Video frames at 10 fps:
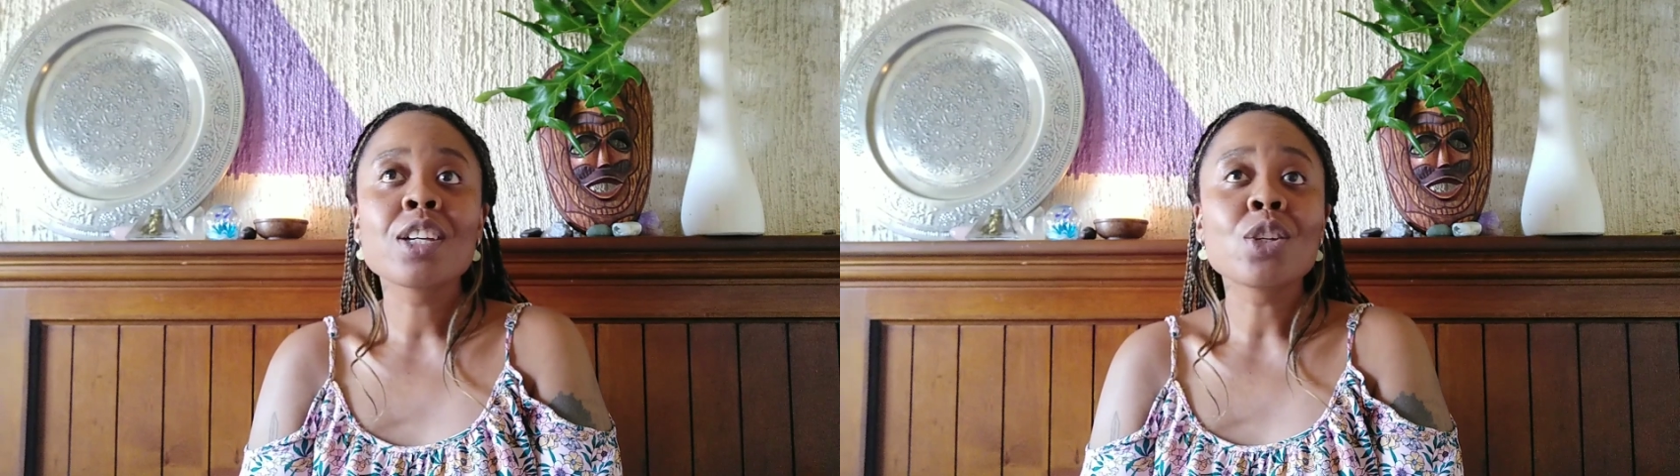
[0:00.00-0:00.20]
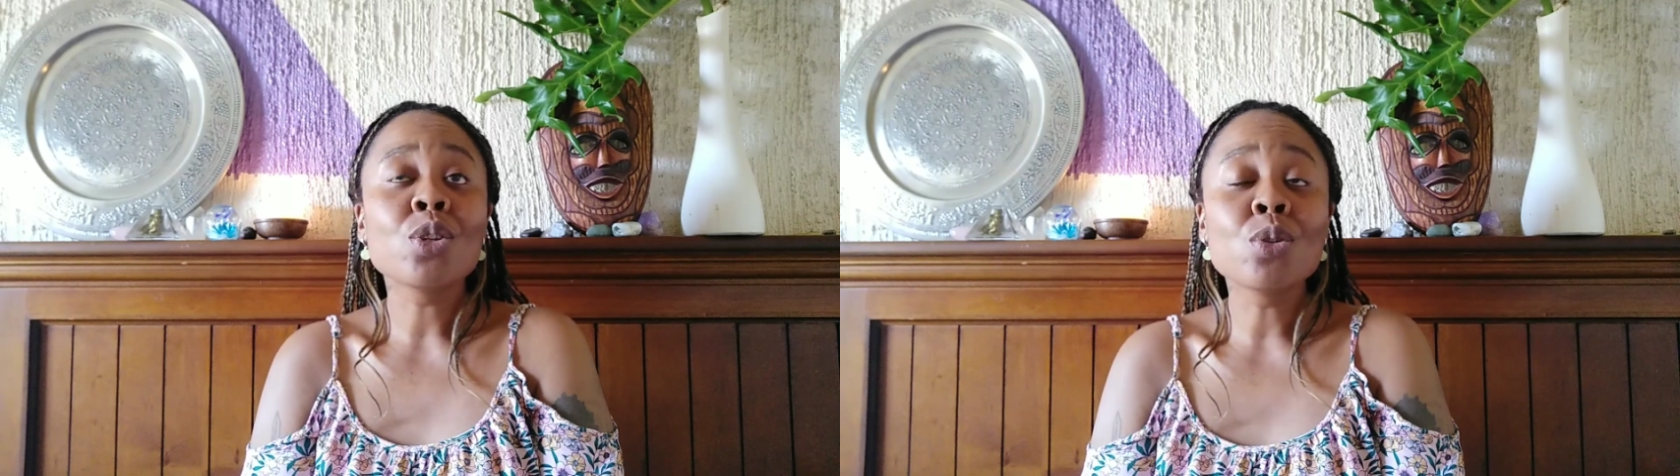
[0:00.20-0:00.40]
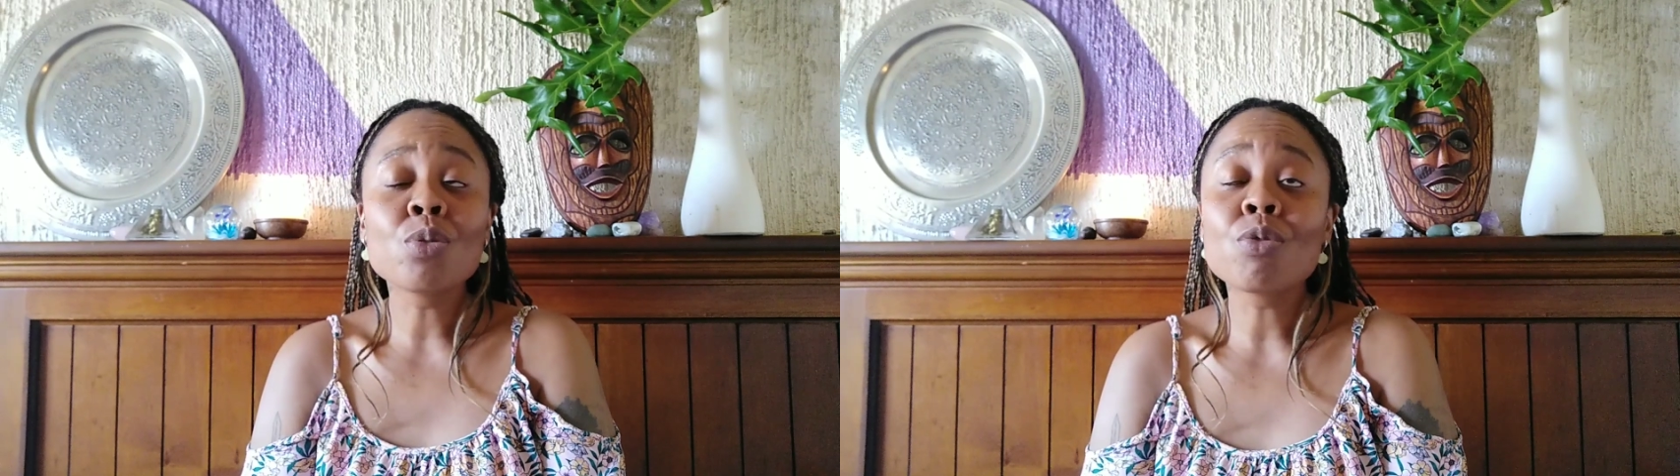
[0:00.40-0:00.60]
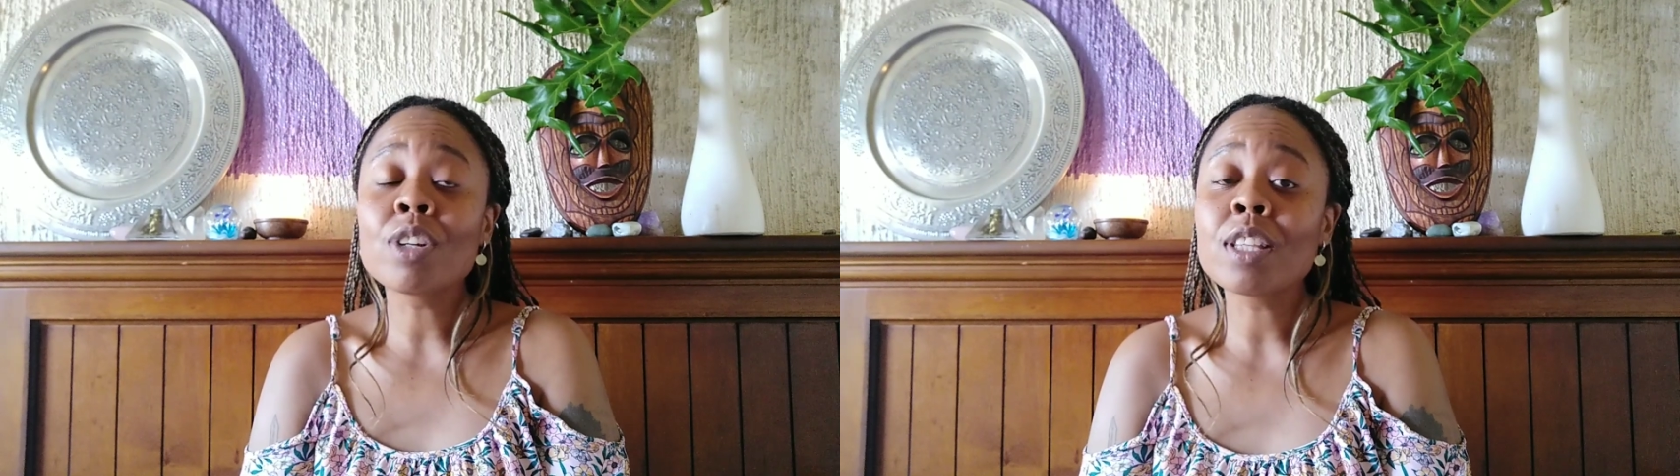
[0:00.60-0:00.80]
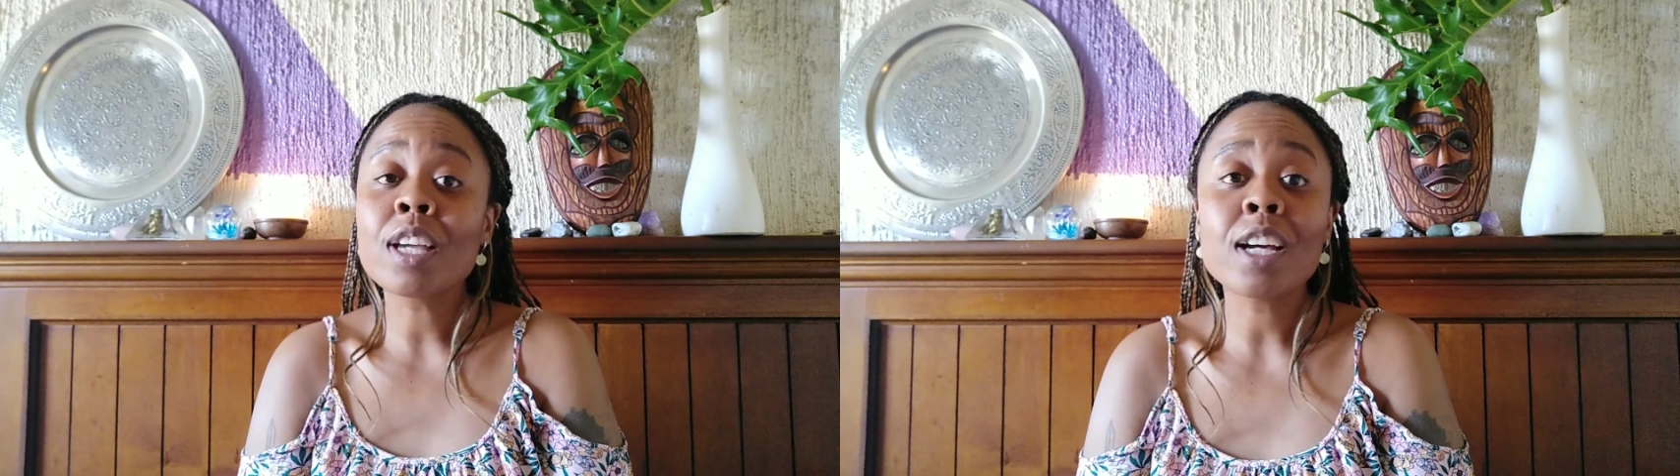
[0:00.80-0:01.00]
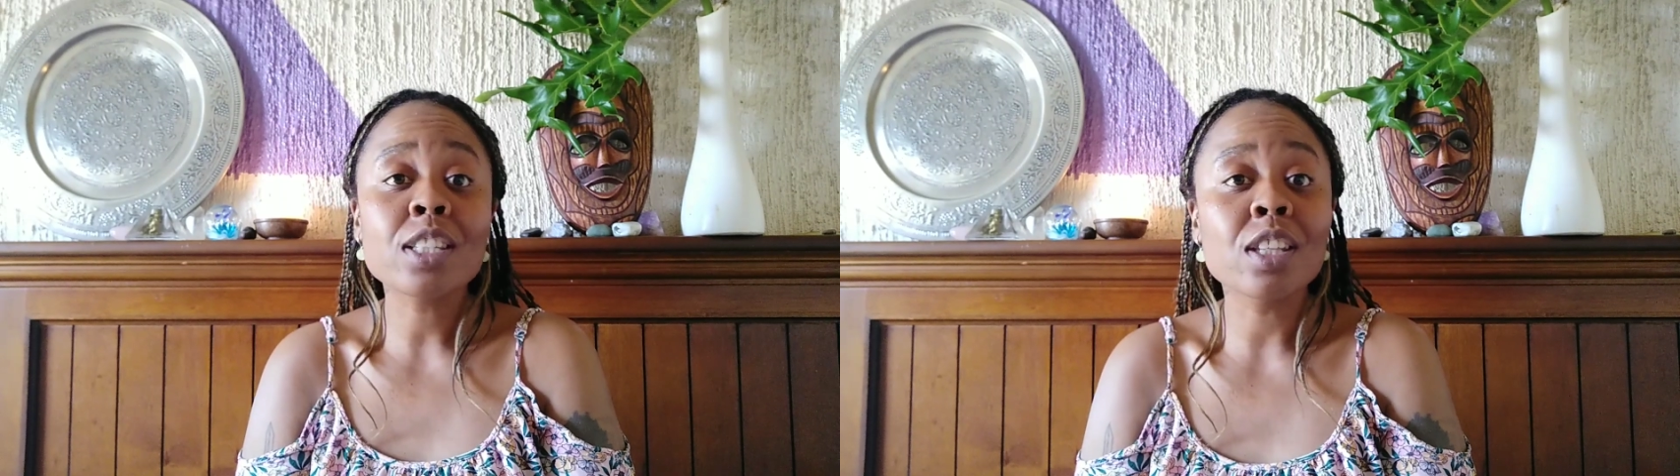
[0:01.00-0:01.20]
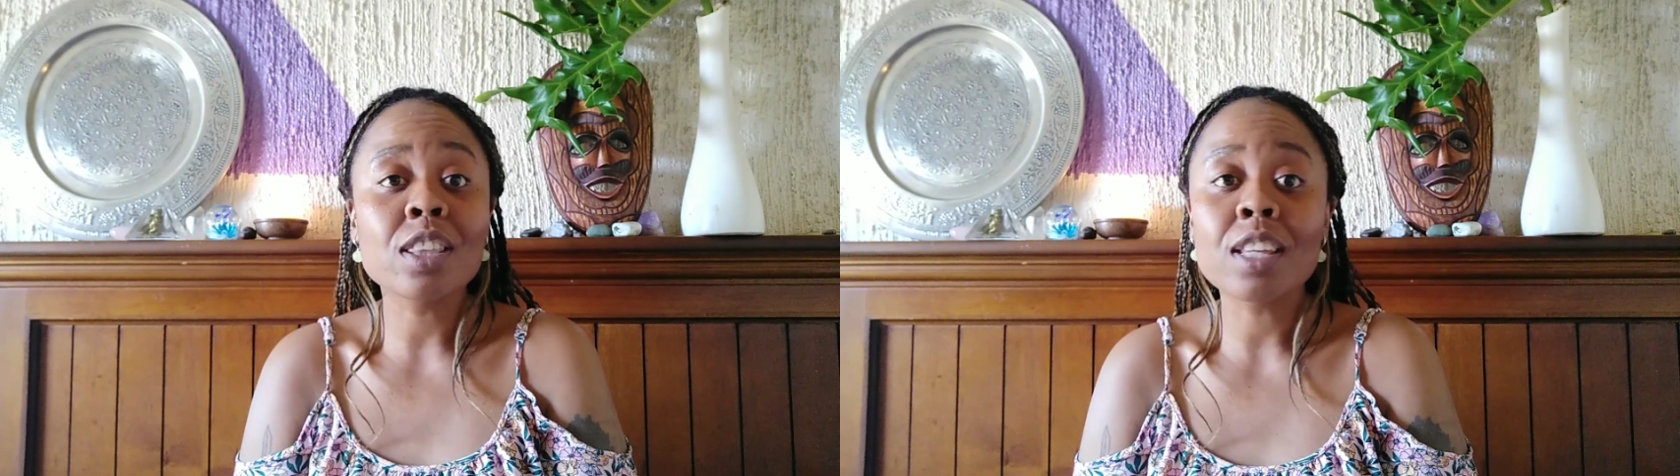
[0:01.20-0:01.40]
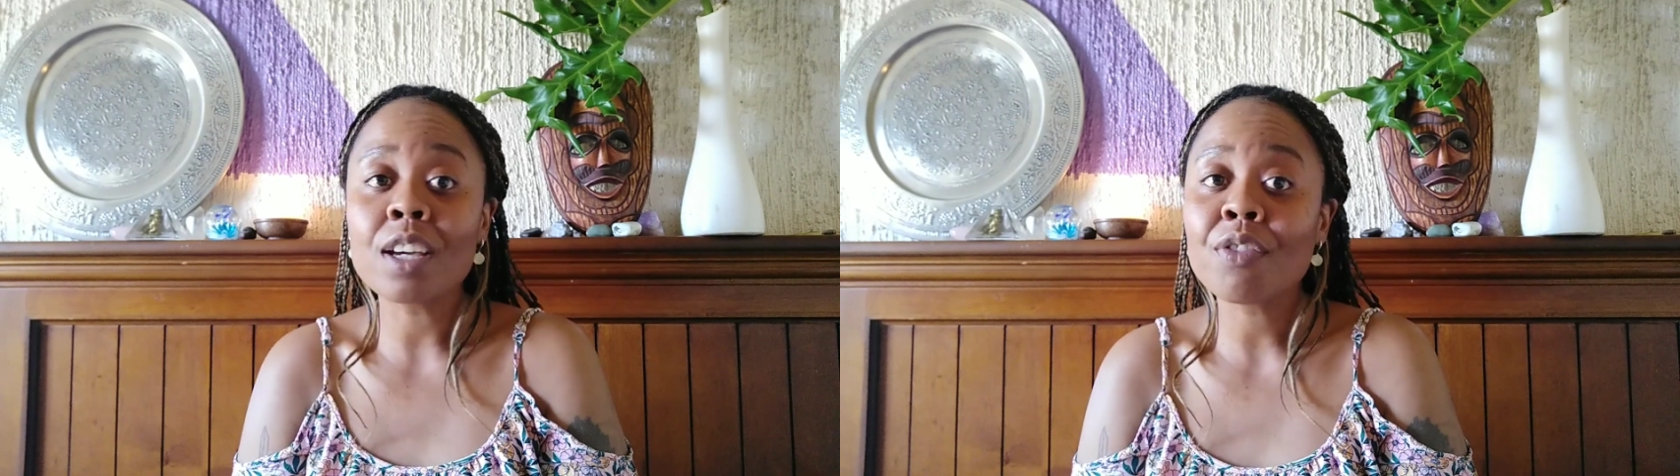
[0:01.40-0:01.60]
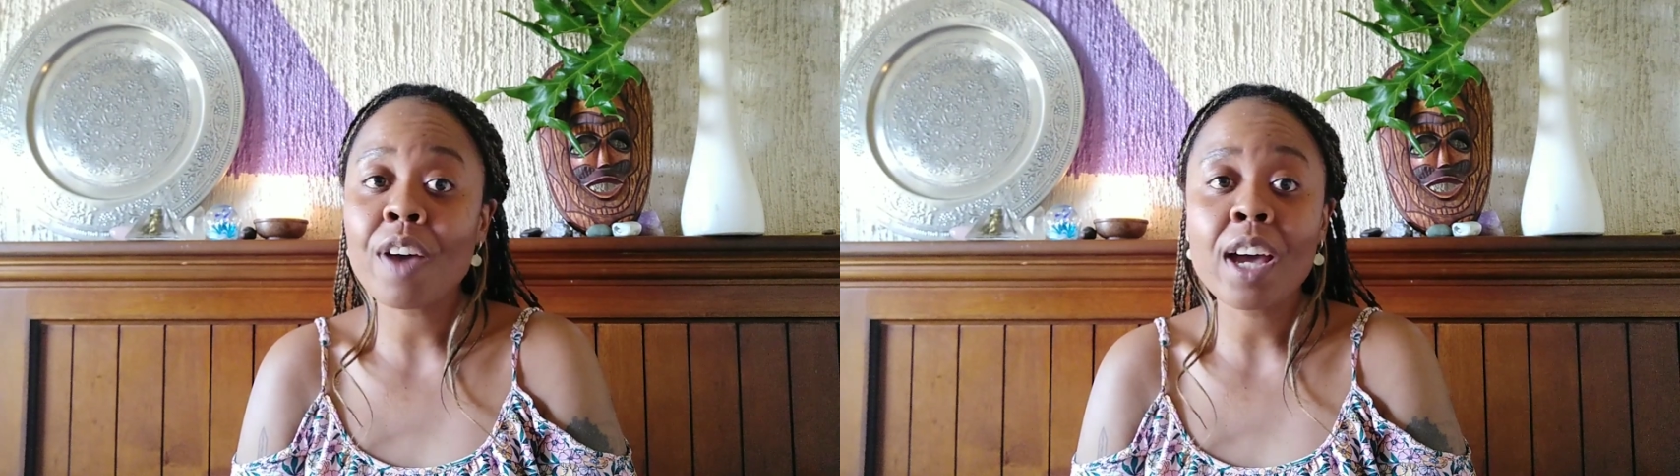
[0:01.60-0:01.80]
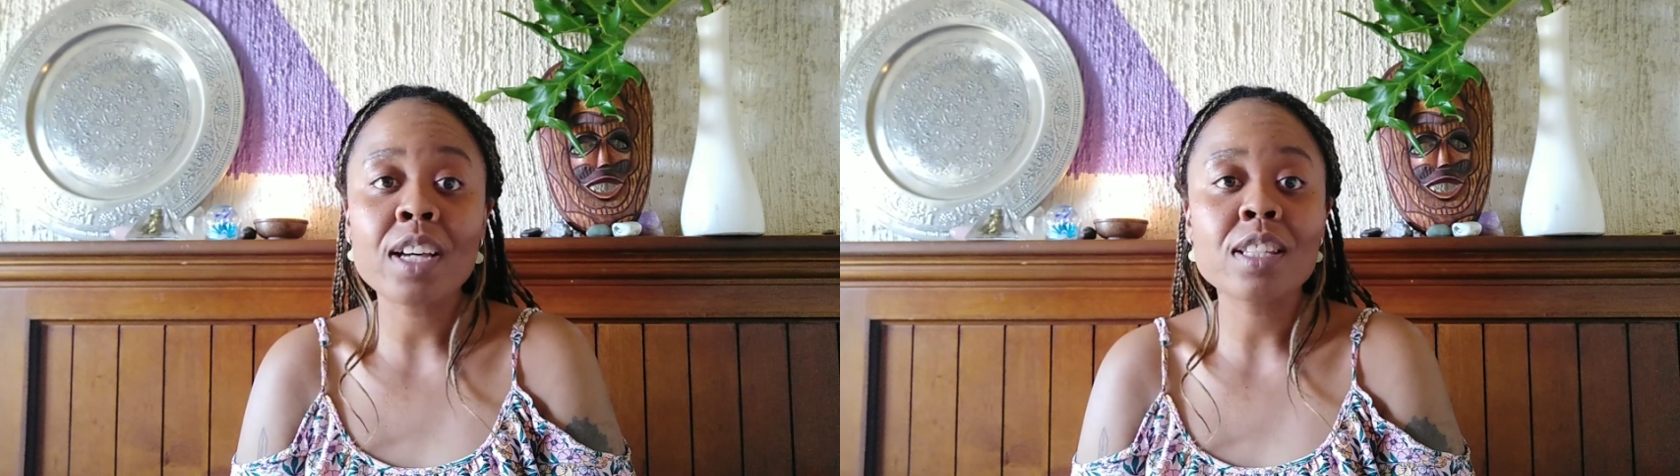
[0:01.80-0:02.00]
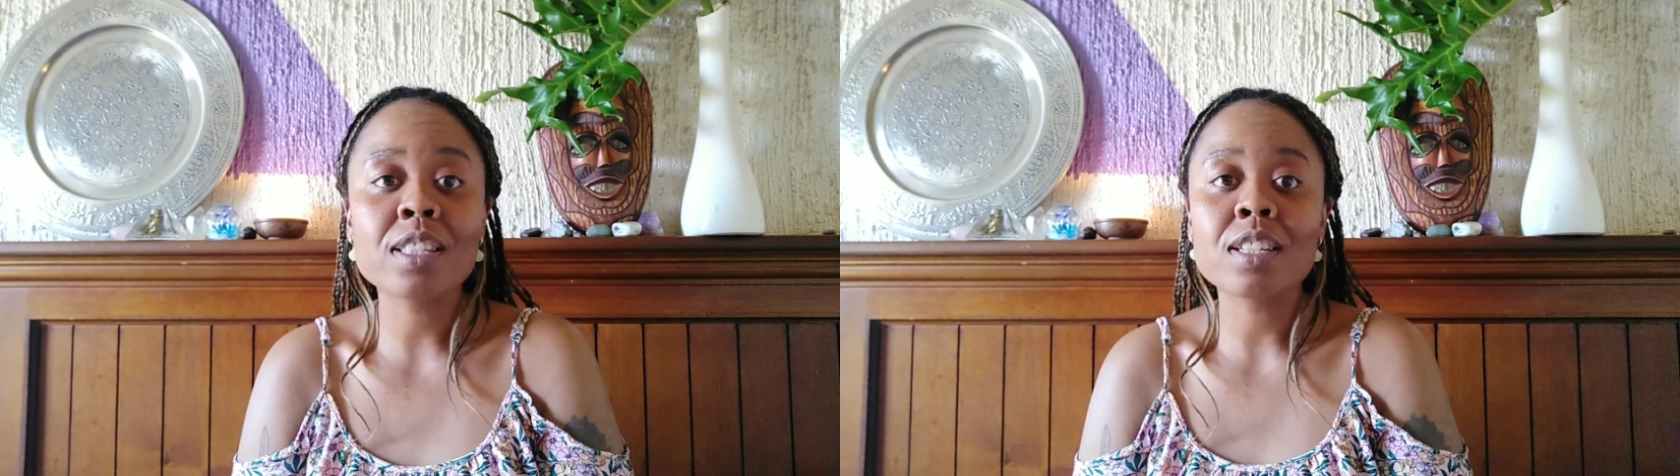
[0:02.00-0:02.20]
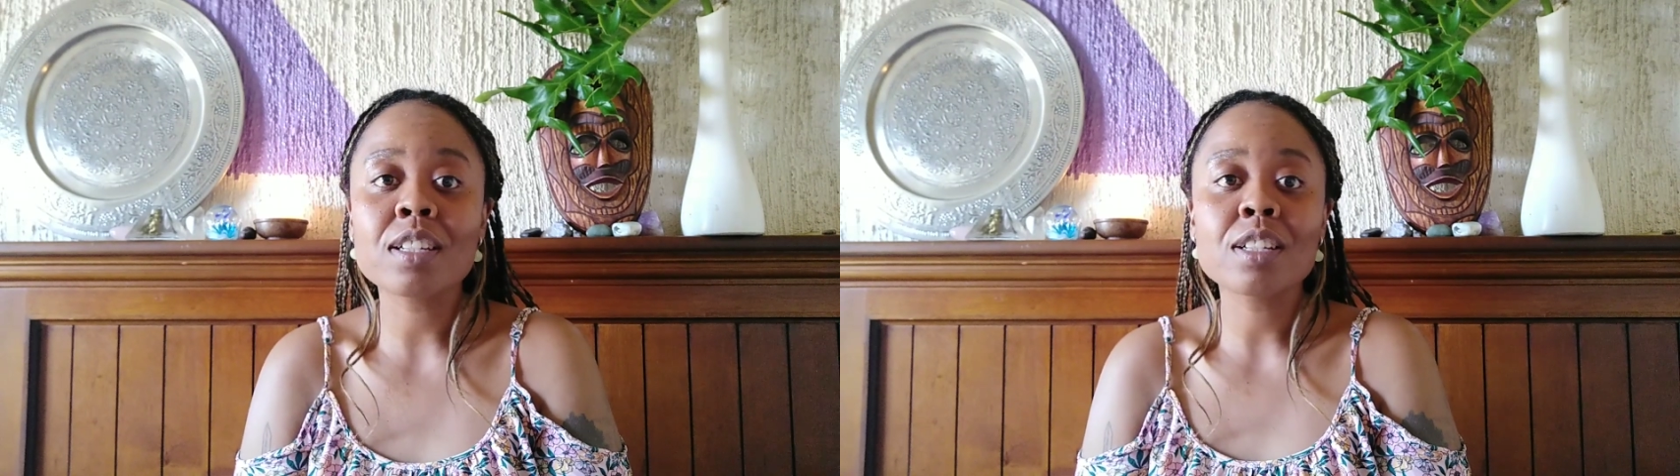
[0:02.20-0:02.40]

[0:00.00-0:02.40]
you really had to think fast